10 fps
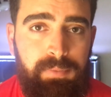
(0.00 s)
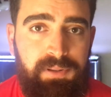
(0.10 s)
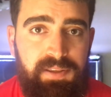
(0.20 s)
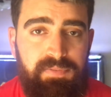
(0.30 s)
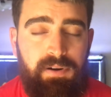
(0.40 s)

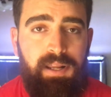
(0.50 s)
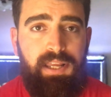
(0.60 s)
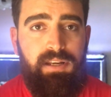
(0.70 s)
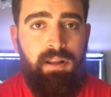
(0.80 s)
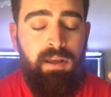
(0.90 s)
believer
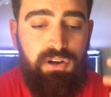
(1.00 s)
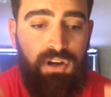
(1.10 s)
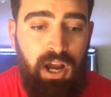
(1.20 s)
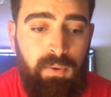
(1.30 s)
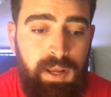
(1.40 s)
in
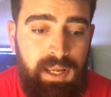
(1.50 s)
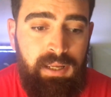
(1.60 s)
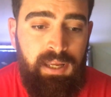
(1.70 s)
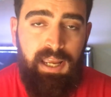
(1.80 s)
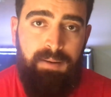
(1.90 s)

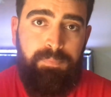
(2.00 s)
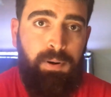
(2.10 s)
knowing and